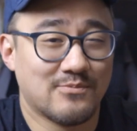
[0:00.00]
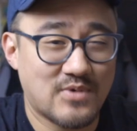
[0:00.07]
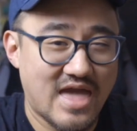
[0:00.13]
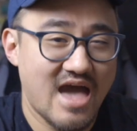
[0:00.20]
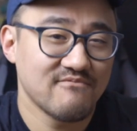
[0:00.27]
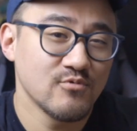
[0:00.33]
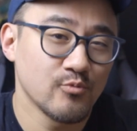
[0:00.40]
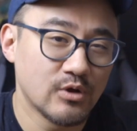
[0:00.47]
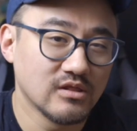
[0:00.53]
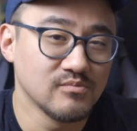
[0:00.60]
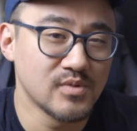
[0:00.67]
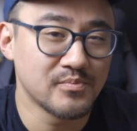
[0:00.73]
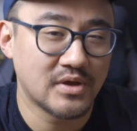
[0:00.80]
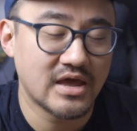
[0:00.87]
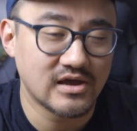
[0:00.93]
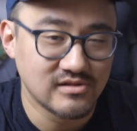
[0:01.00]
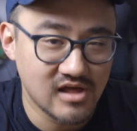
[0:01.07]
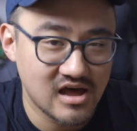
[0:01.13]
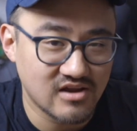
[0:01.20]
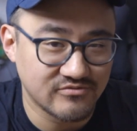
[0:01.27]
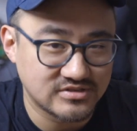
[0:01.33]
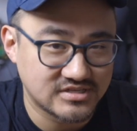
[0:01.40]
we haven't really been paying a
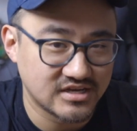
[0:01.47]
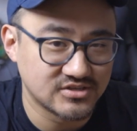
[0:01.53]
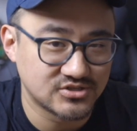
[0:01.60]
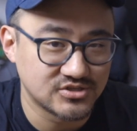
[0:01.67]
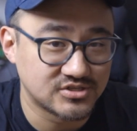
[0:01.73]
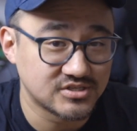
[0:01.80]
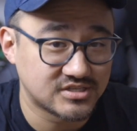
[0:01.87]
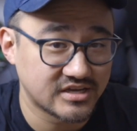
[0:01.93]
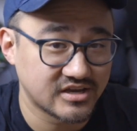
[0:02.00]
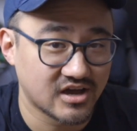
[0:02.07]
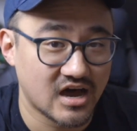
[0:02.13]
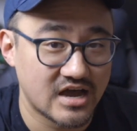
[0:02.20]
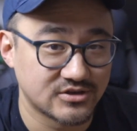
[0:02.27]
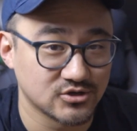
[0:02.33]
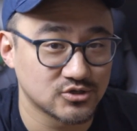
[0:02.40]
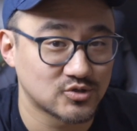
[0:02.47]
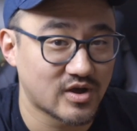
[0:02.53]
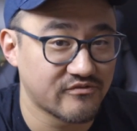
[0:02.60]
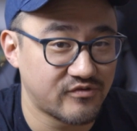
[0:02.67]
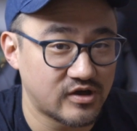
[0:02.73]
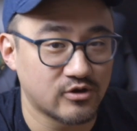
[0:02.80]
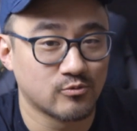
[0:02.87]
lot of attention to Zenkaiger, so I
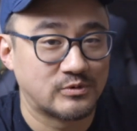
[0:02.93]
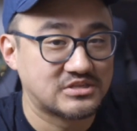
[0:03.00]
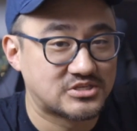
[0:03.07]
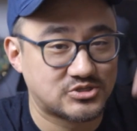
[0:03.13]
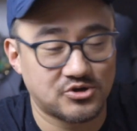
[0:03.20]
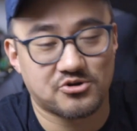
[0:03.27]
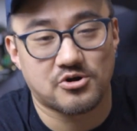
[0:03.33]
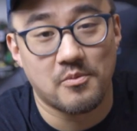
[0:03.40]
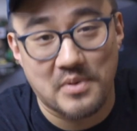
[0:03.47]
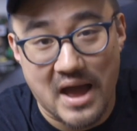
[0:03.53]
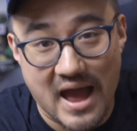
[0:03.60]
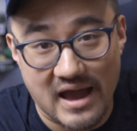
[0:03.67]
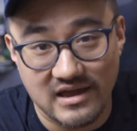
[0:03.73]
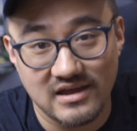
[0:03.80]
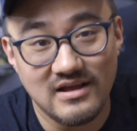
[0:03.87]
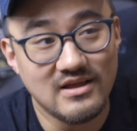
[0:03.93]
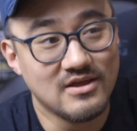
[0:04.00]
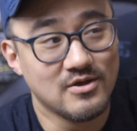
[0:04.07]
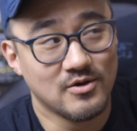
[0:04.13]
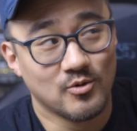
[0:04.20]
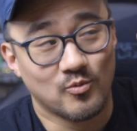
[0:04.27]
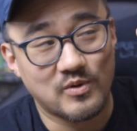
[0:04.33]
figured we'd circle back.
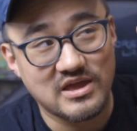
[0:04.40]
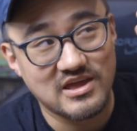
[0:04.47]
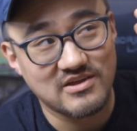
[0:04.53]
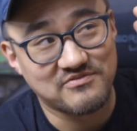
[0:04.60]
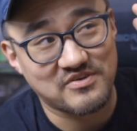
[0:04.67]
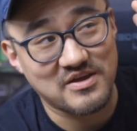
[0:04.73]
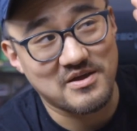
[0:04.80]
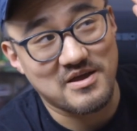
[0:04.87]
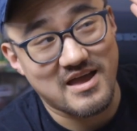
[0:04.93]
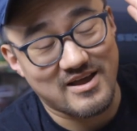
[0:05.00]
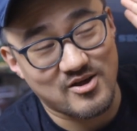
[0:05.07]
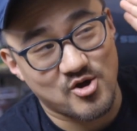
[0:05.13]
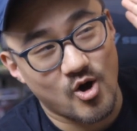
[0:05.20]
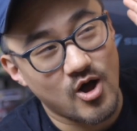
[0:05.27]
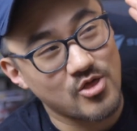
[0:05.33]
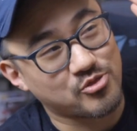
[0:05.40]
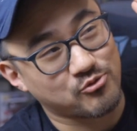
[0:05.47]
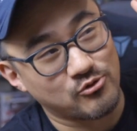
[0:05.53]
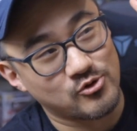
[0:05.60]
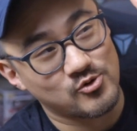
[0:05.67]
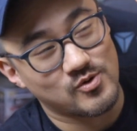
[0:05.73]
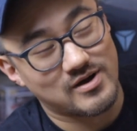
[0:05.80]
We've gone
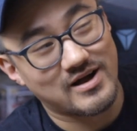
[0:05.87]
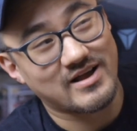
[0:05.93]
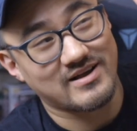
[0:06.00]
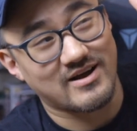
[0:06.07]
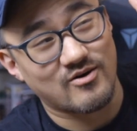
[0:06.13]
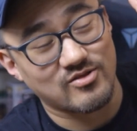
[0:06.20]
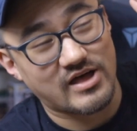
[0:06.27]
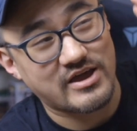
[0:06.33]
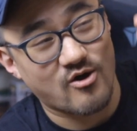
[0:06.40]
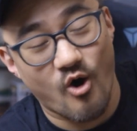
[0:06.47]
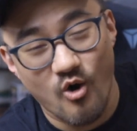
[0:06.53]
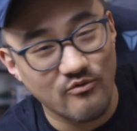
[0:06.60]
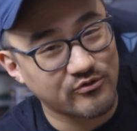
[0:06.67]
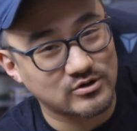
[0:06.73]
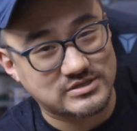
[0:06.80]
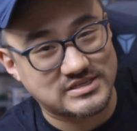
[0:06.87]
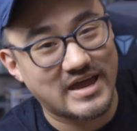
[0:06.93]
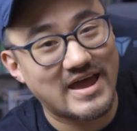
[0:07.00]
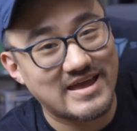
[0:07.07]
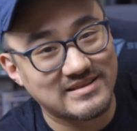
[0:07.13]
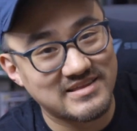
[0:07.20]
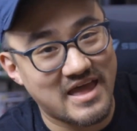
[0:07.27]
through, like, over
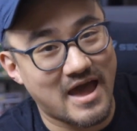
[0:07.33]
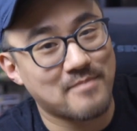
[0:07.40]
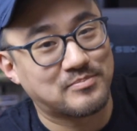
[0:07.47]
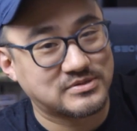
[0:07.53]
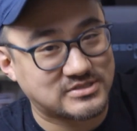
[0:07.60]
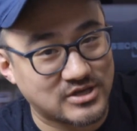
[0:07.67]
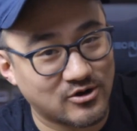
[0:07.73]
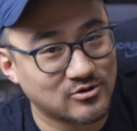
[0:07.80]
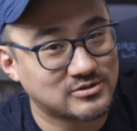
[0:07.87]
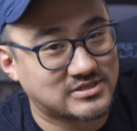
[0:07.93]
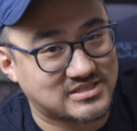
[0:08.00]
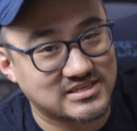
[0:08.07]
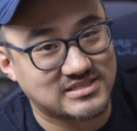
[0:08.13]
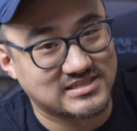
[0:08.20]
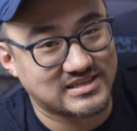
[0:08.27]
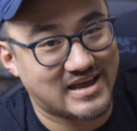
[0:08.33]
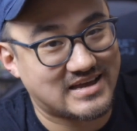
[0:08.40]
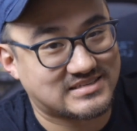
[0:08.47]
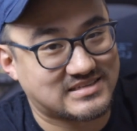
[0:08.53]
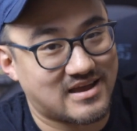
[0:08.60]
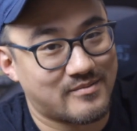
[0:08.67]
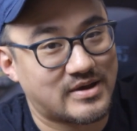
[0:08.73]
10 episodes since the
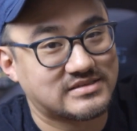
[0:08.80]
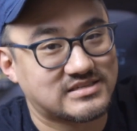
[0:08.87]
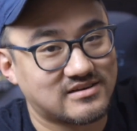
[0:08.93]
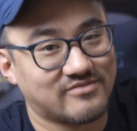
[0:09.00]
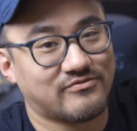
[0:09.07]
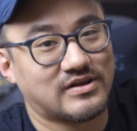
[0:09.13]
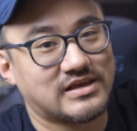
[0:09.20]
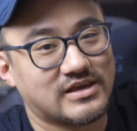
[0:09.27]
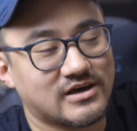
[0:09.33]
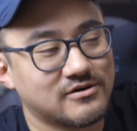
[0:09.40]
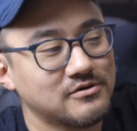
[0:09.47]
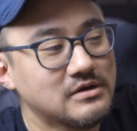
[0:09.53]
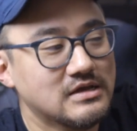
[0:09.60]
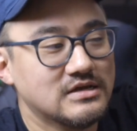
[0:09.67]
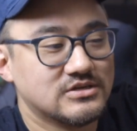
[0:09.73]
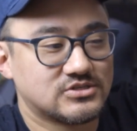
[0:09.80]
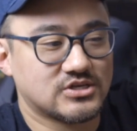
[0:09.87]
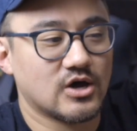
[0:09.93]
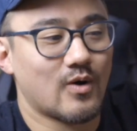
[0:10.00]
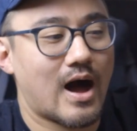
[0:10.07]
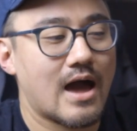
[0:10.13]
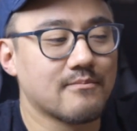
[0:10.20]
last time I did a video,
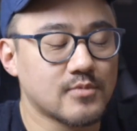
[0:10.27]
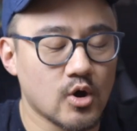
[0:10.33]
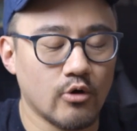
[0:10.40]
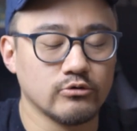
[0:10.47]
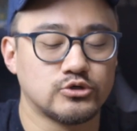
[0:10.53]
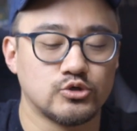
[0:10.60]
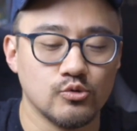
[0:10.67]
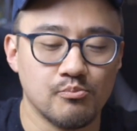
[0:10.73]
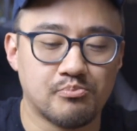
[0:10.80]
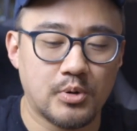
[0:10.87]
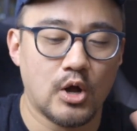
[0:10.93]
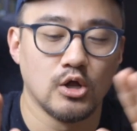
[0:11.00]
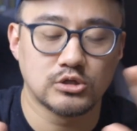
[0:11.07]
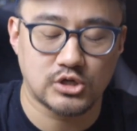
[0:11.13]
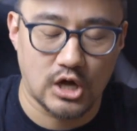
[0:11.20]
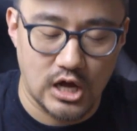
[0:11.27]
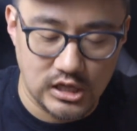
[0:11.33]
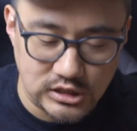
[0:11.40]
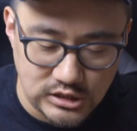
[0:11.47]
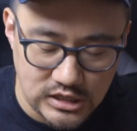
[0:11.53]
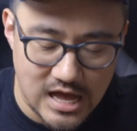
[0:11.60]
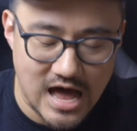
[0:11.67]
so I'm going to bulk a
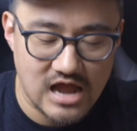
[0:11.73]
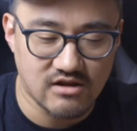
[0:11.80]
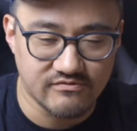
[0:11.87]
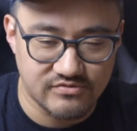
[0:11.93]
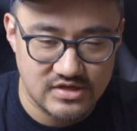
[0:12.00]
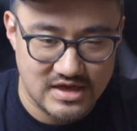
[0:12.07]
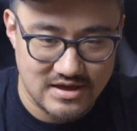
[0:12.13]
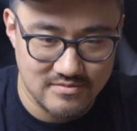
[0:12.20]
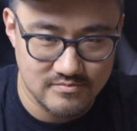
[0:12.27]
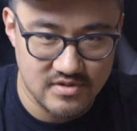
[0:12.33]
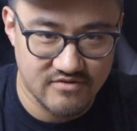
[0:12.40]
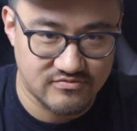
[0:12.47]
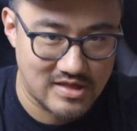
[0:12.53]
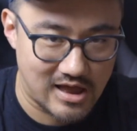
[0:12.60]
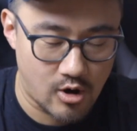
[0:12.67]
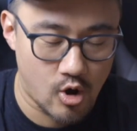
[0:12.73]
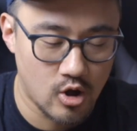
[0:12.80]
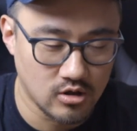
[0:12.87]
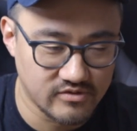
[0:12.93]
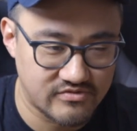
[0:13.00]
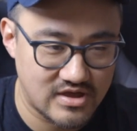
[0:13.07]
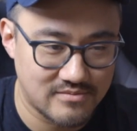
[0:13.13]
lot of them, if not
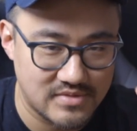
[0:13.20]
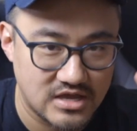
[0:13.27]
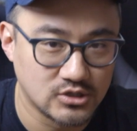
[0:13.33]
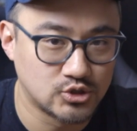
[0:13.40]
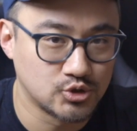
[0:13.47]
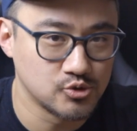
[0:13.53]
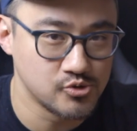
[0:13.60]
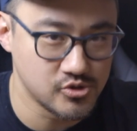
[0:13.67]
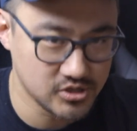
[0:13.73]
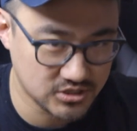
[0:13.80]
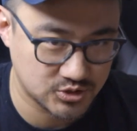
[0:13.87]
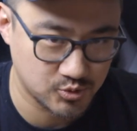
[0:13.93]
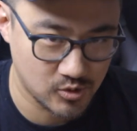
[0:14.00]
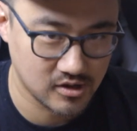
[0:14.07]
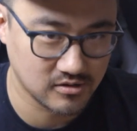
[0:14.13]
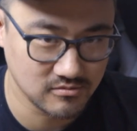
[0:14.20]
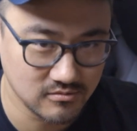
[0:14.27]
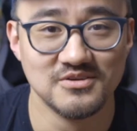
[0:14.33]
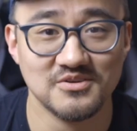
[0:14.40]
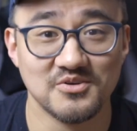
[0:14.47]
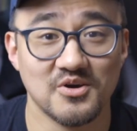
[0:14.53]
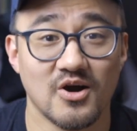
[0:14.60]
all of them, into this one.
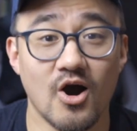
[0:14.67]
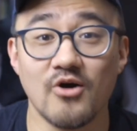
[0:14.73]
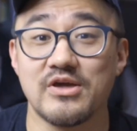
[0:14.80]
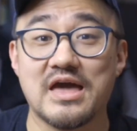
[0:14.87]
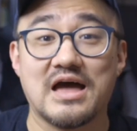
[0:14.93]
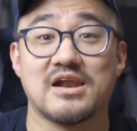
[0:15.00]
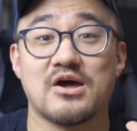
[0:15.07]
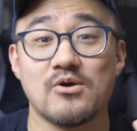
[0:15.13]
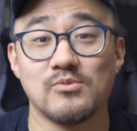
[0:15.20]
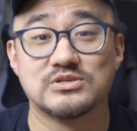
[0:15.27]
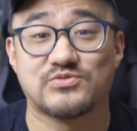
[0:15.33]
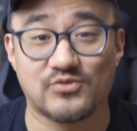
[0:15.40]
Oh yeah, and I almost